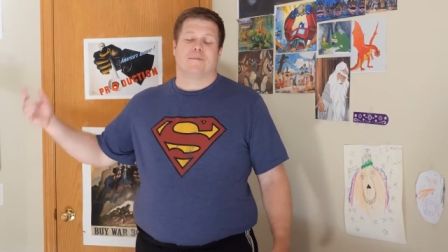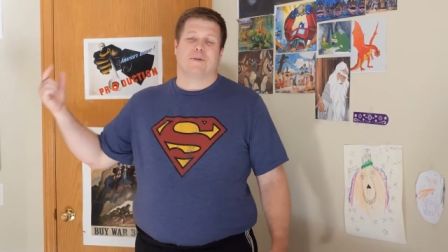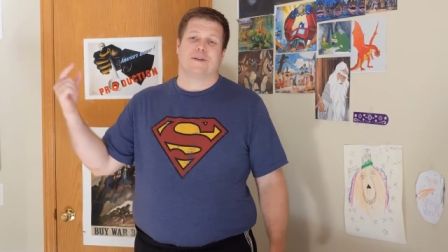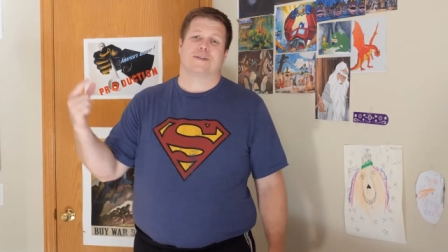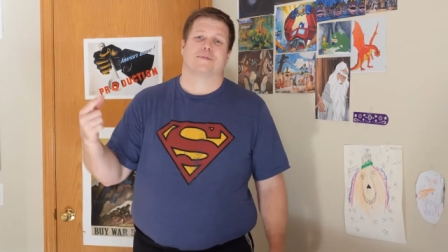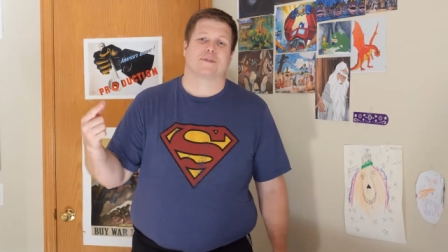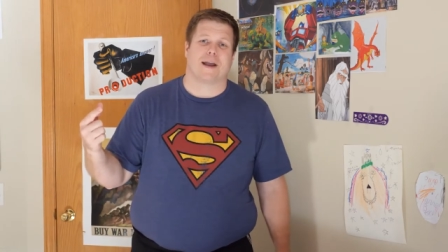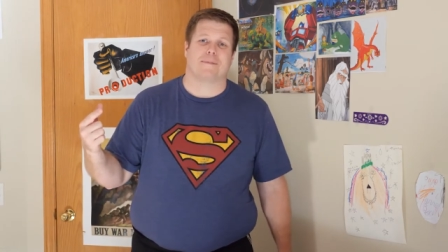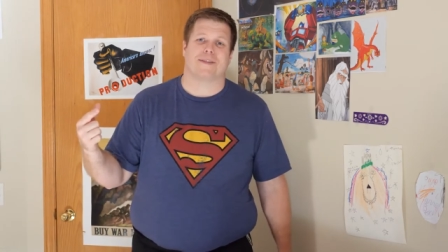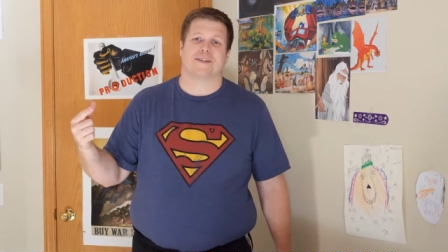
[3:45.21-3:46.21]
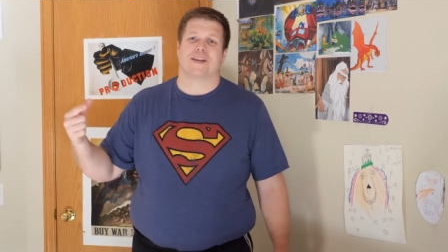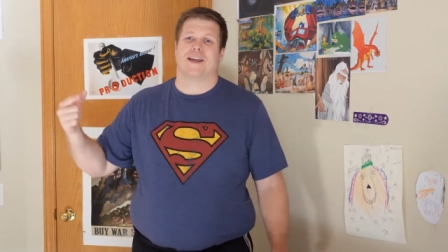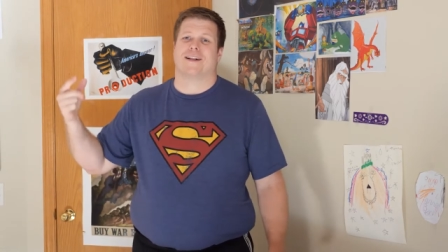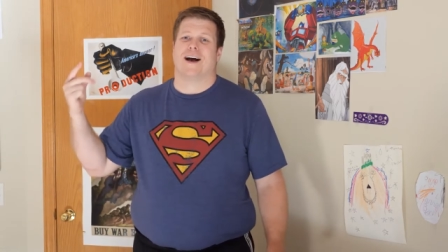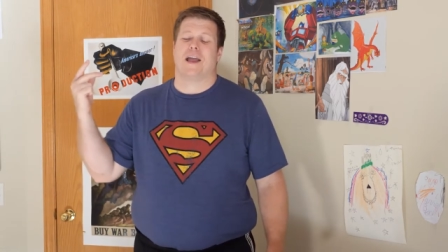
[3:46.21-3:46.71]
Please subscribe to the
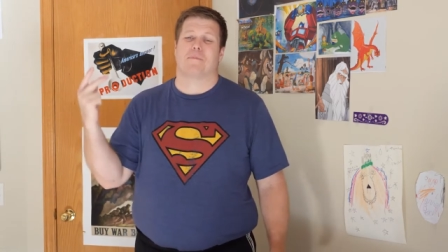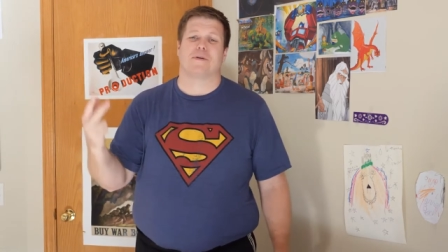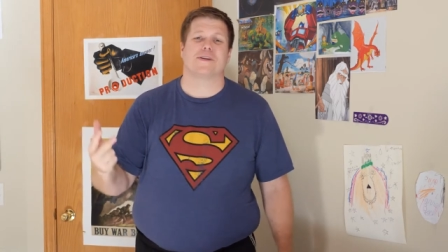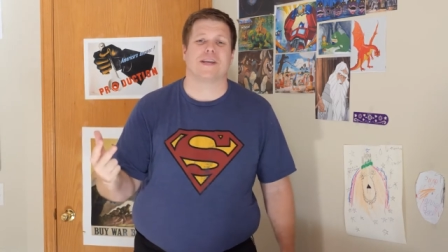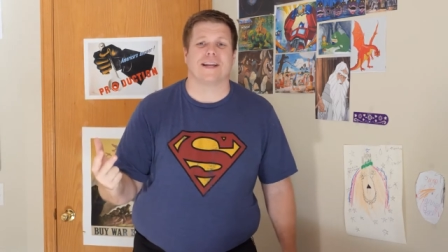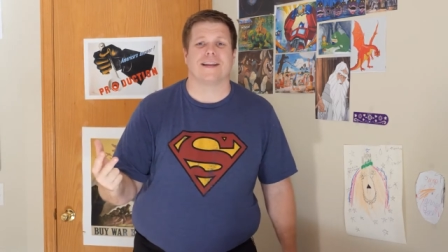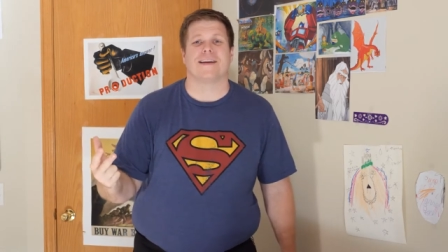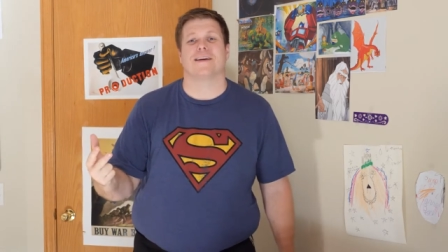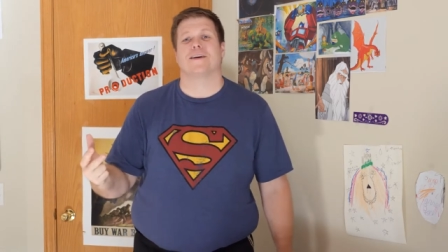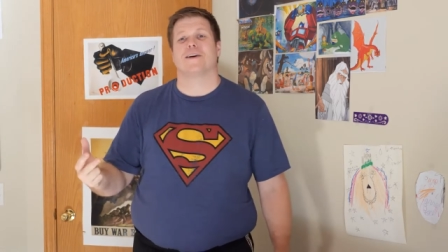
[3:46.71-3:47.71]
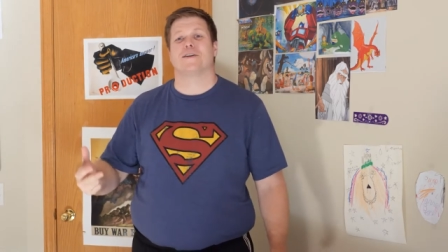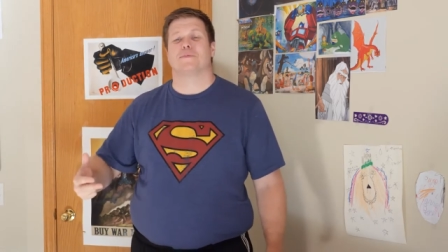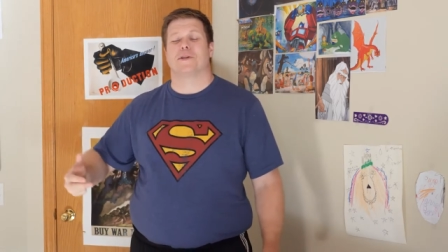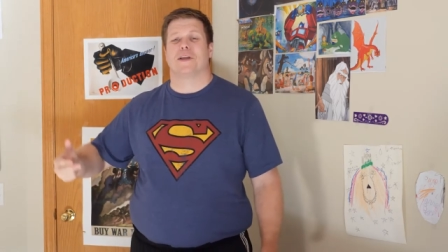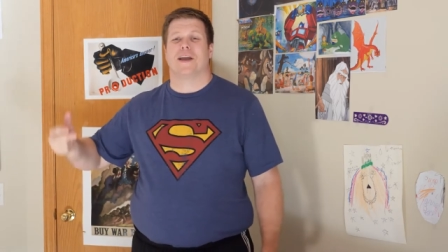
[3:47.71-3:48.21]
channel. I appreciate any
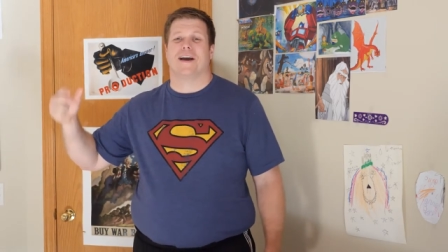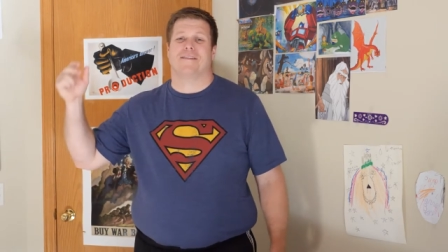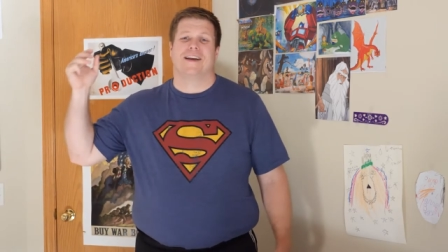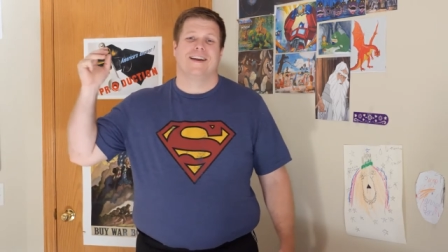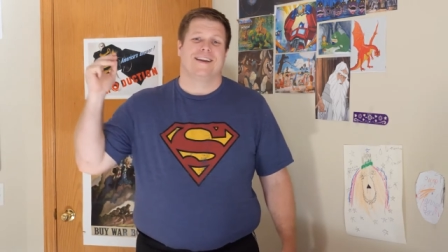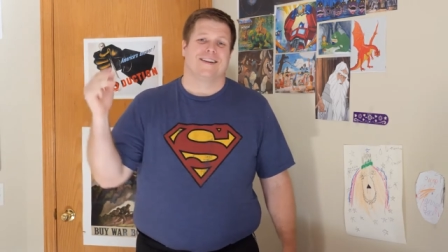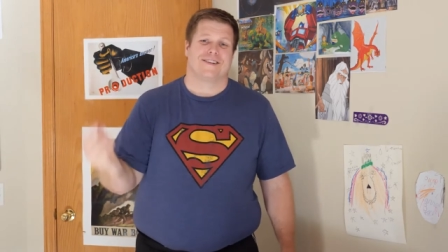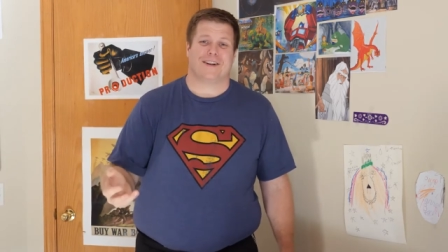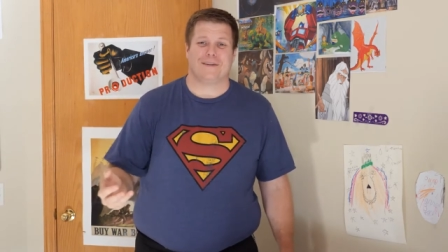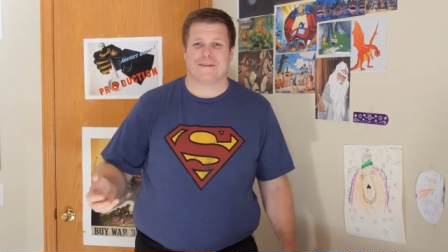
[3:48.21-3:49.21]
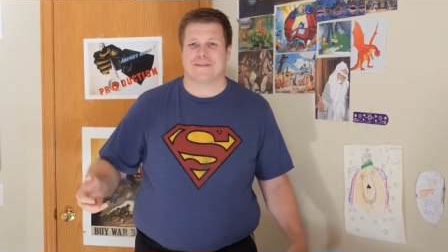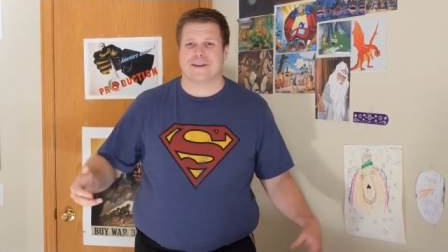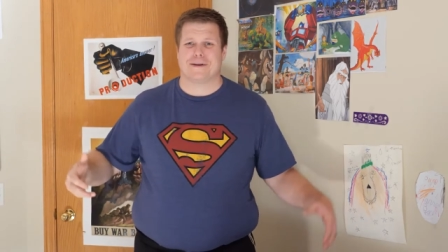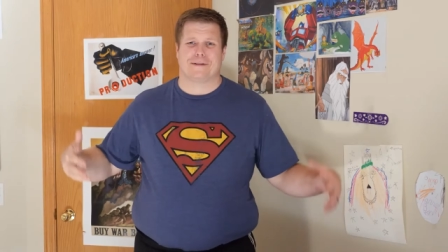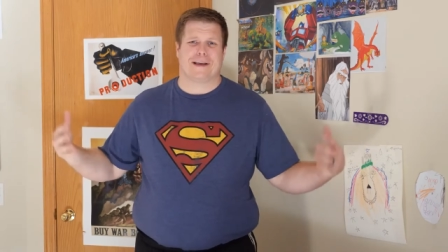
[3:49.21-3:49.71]
encouragement you have. Share the
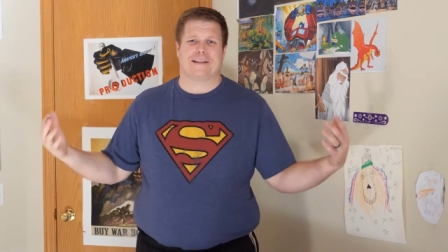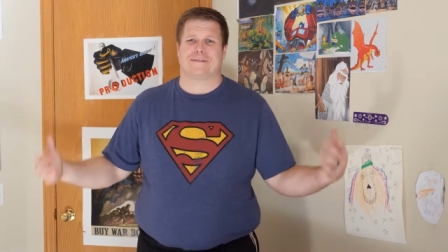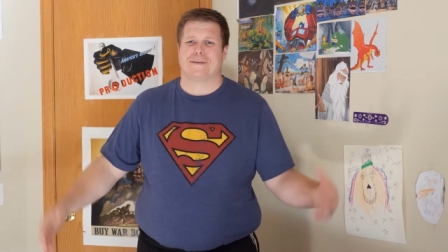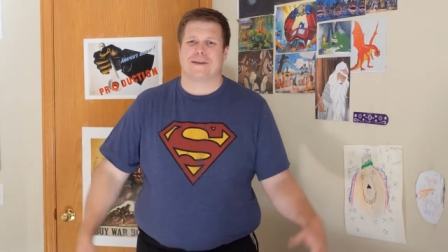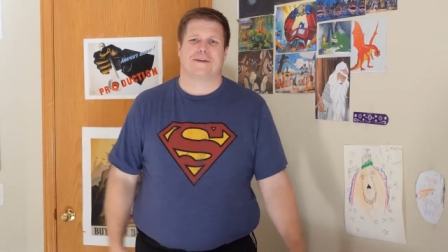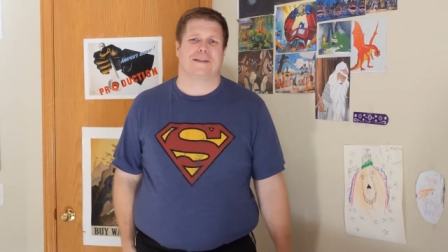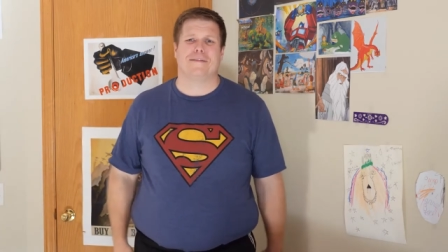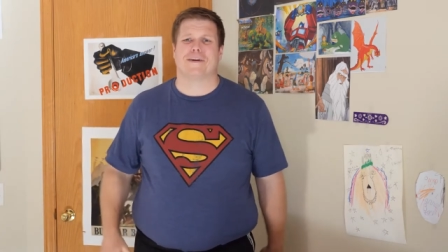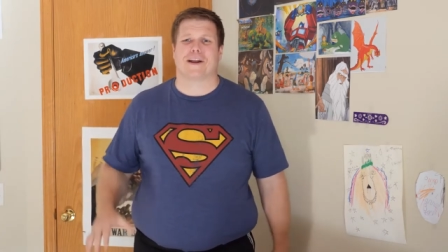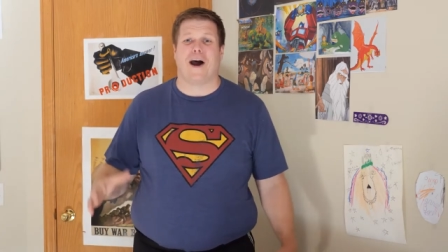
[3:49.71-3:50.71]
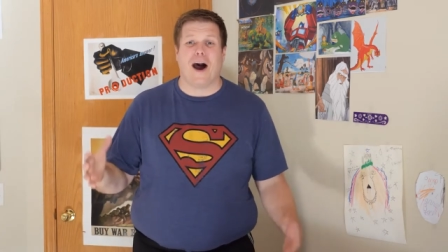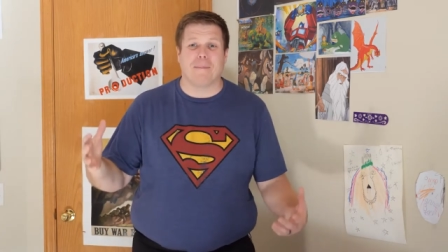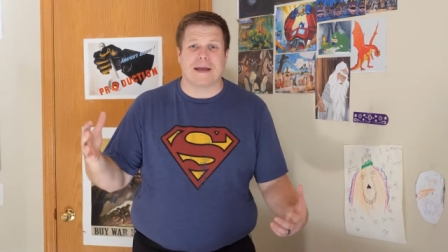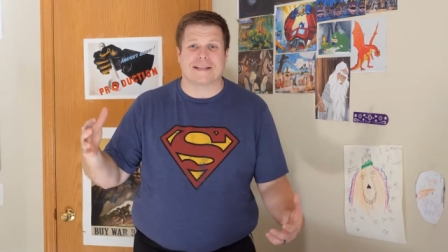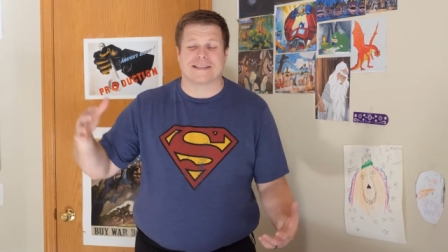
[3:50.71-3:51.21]
video, like the video, leave a
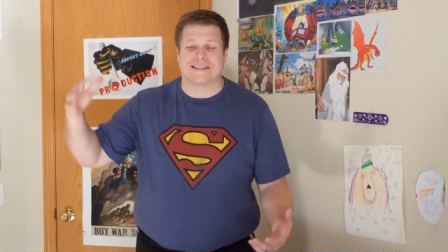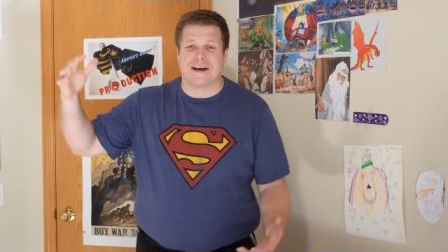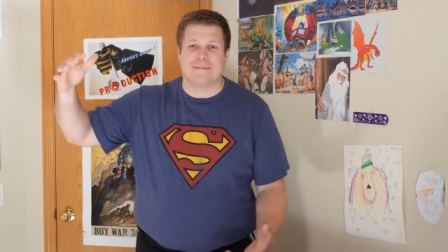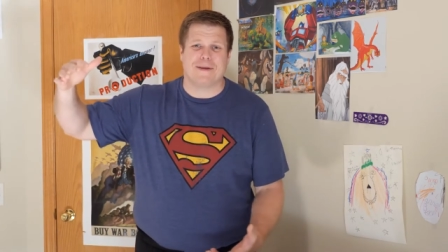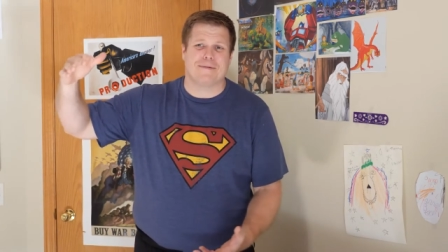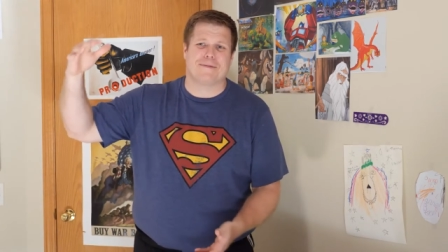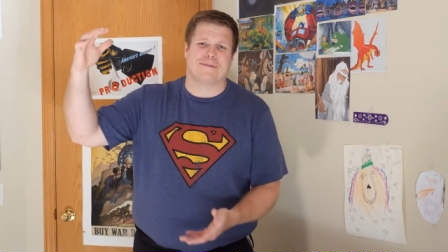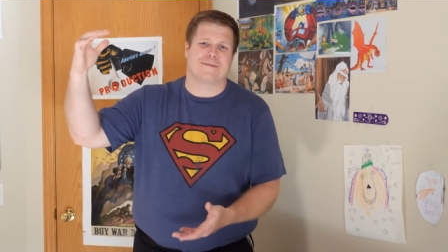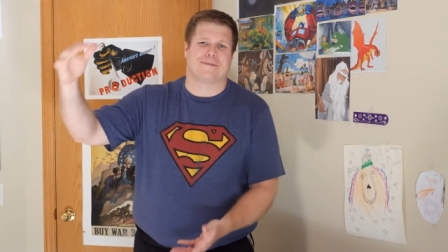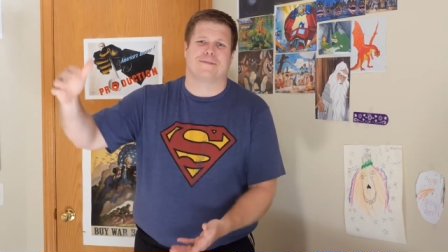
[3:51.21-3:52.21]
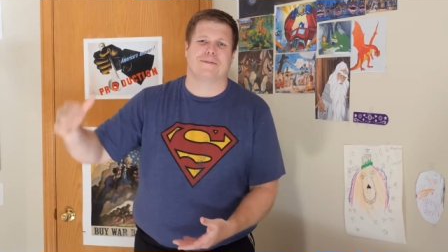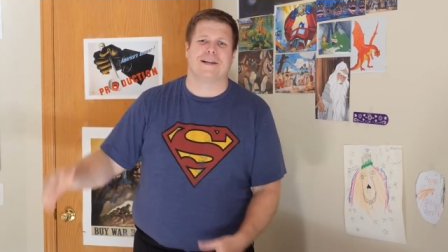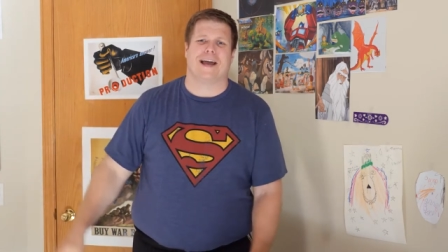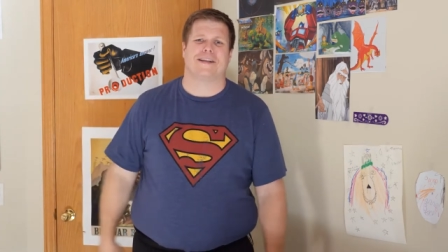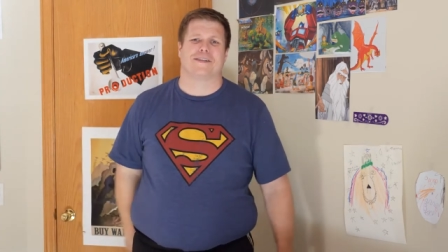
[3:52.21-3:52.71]
comment. Tell me
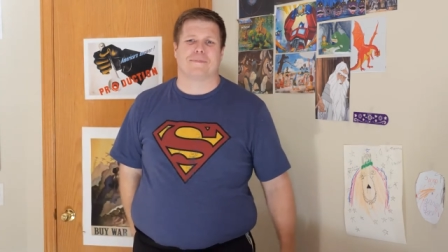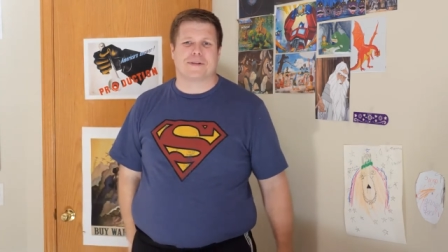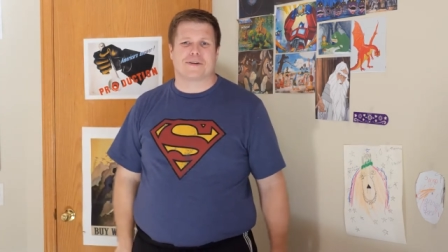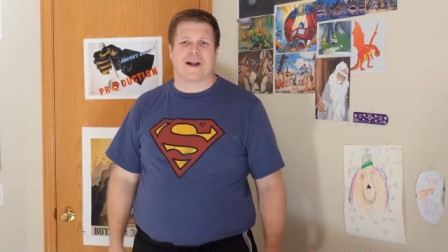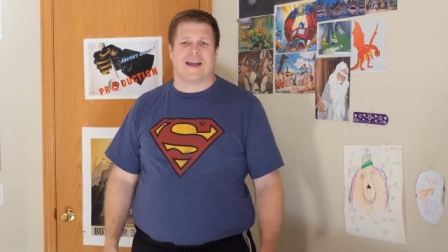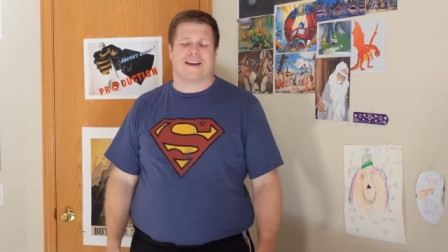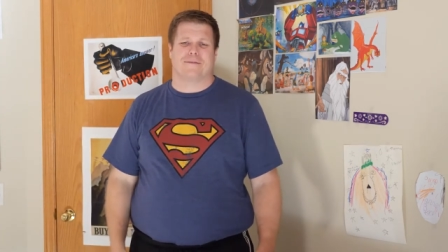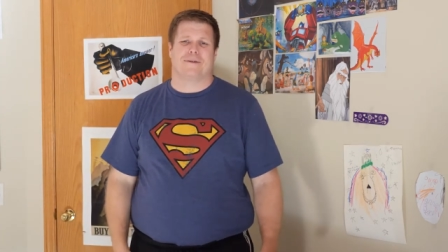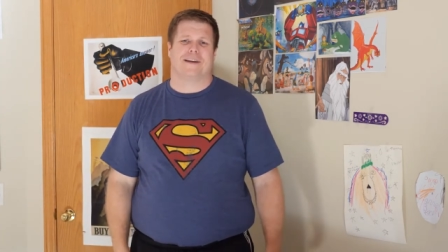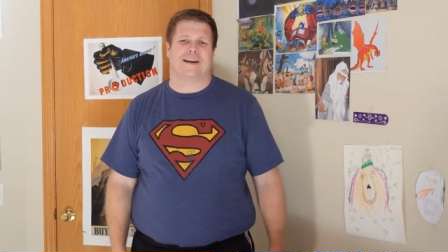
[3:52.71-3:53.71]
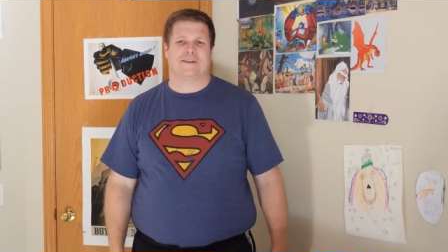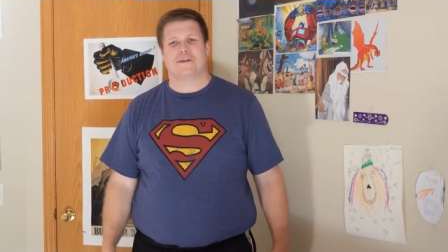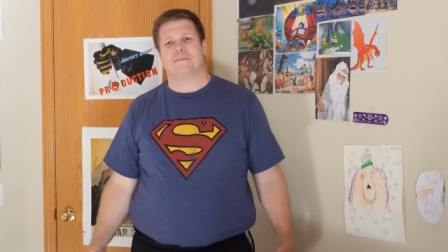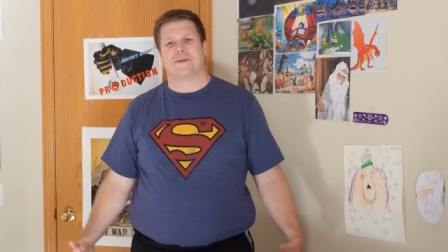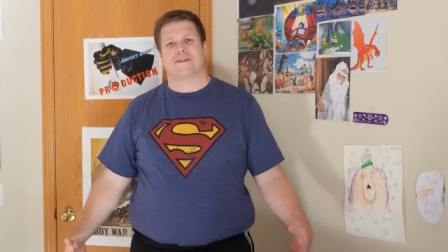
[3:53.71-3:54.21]
what I should be trying and what I
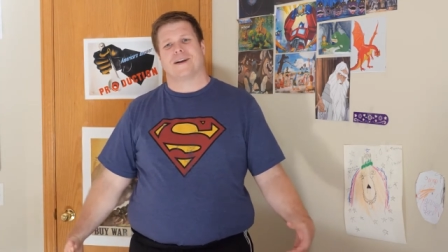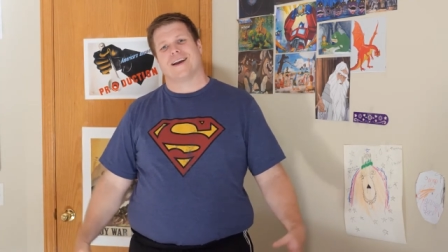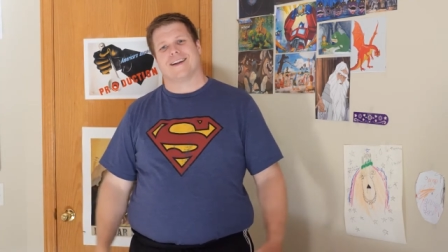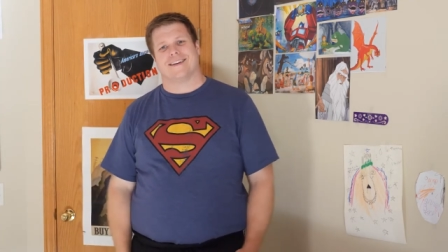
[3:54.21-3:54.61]
shouldn't be trying.